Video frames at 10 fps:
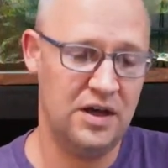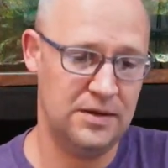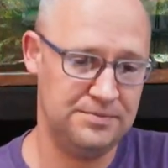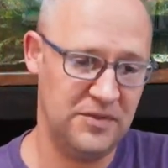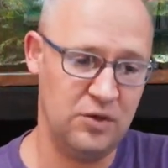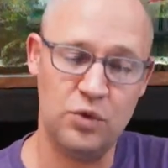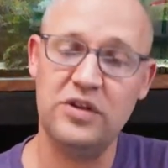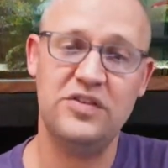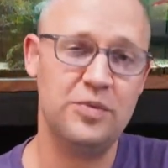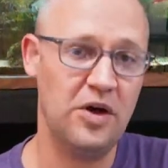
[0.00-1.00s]
And
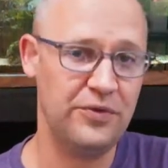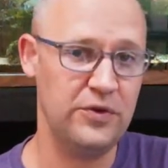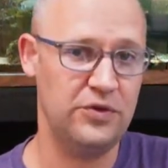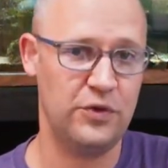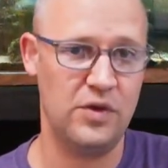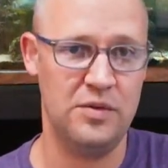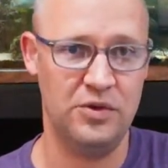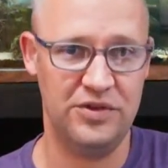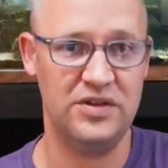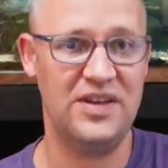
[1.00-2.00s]
really small foods for
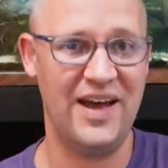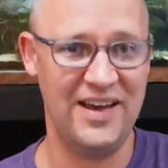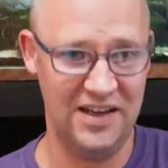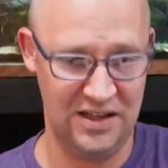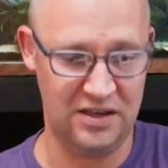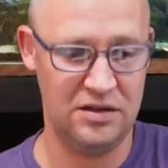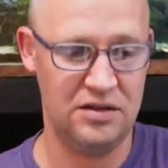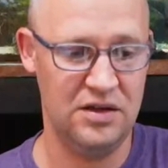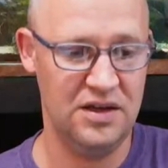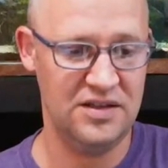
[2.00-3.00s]
rainbows. They're tiny,
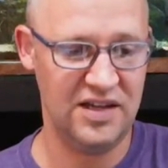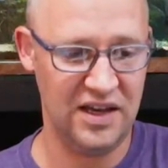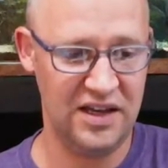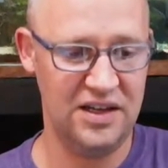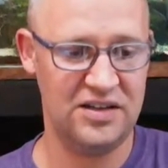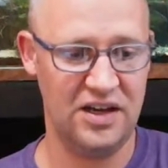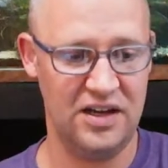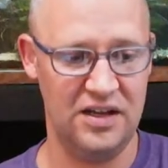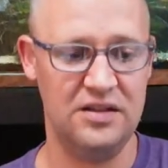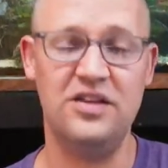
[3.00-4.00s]
tiny,
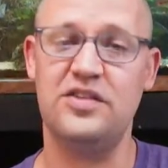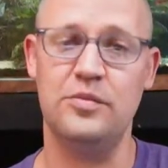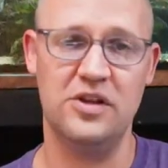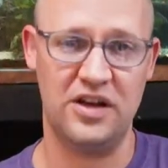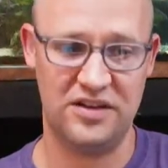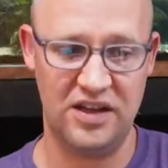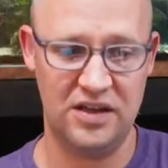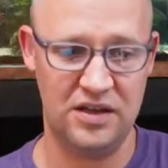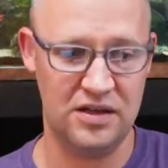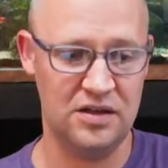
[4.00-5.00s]
tiny, at least the
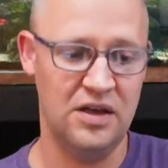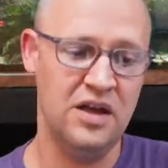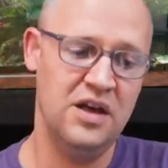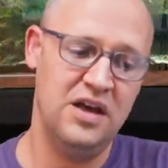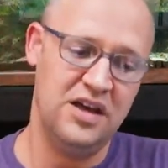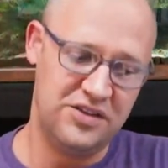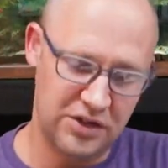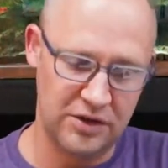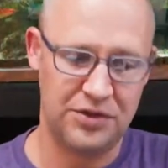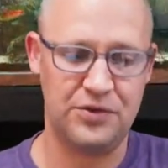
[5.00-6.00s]
Melanotania and
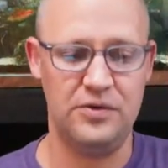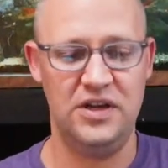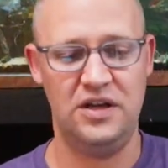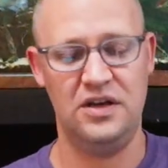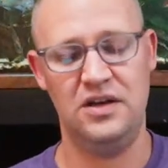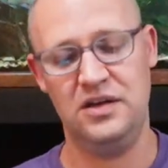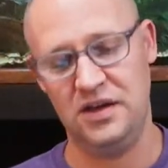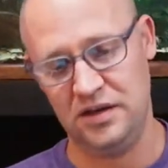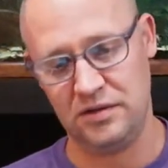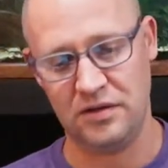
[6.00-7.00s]

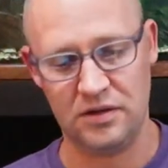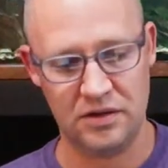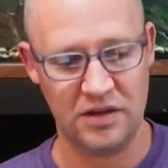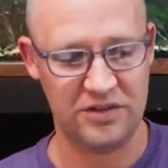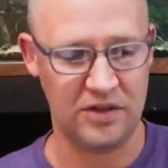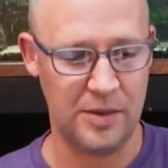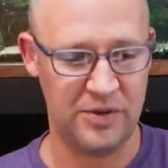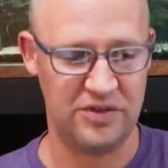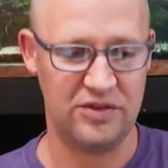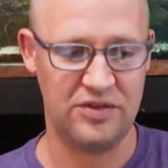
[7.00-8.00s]
Chilotherina and
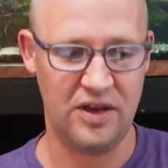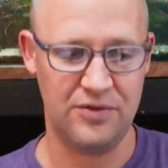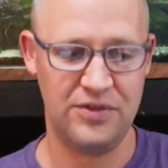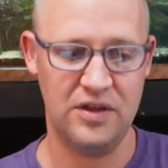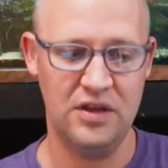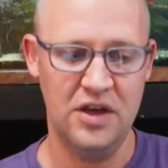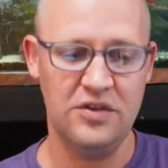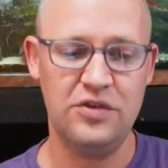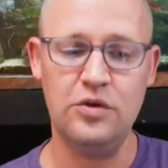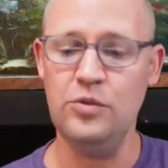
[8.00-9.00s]
Glossolepis and stuff. The
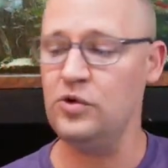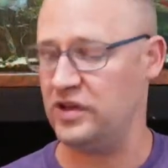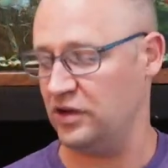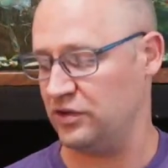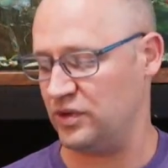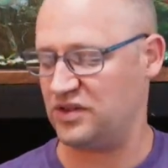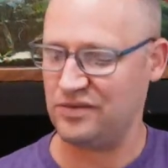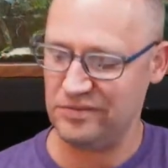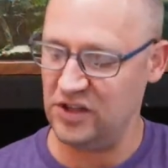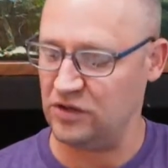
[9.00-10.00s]
pseudomugils,
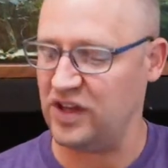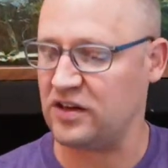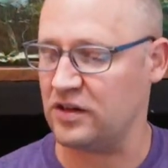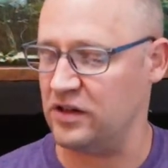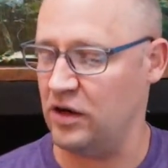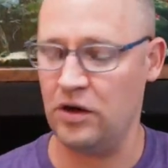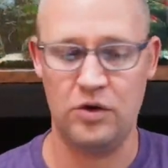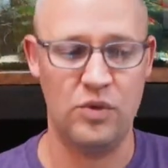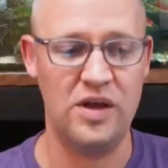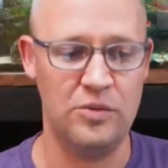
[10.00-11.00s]
which, you know, technically are
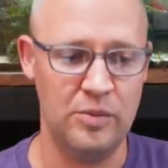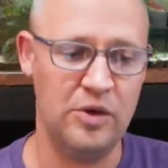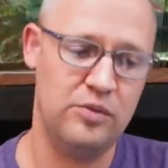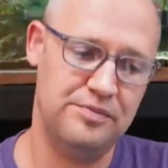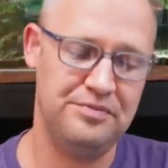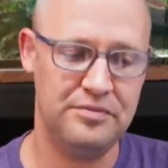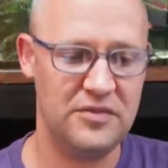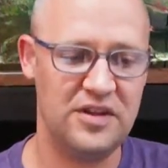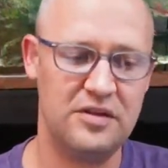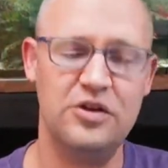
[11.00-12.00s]
in a rainbow, but
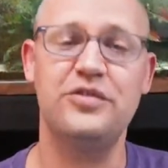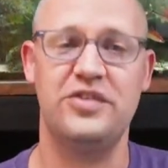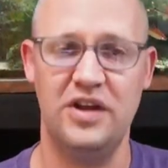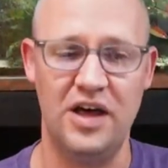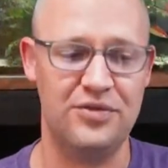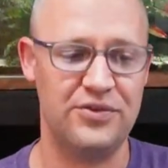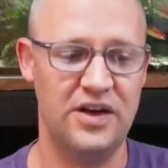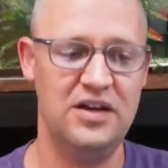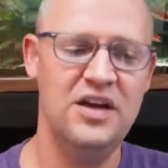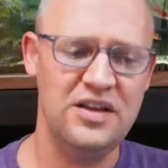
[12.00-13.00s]
close enough,
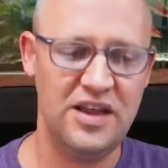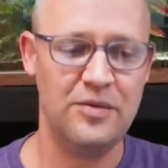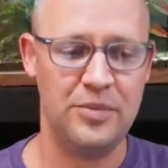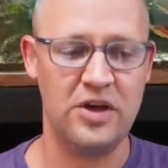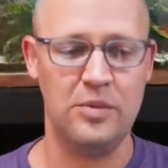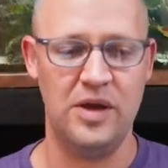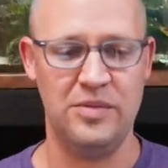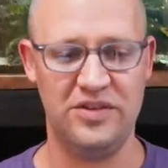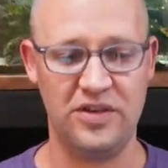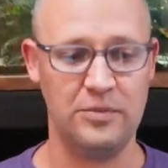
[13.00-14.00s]
right? They have bigger
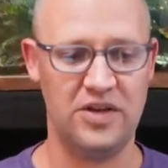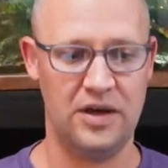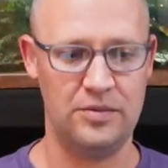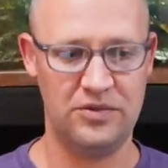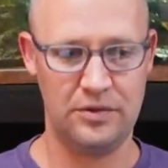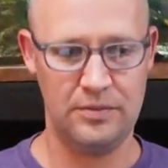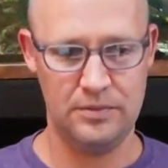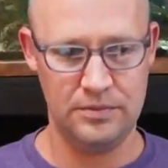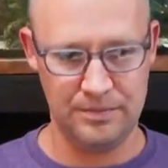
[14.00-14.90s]
babies sometimes.